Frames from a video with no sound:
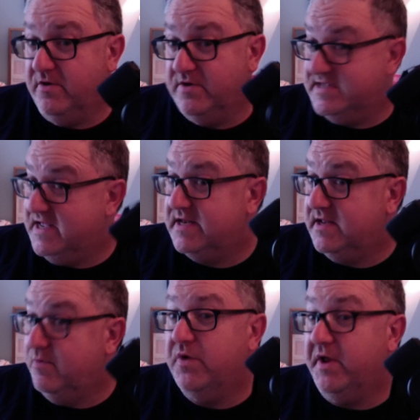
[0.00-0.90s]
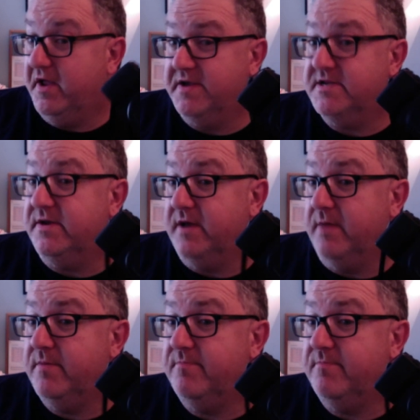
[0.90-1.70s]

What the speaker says: on a Saturday morning I turn up.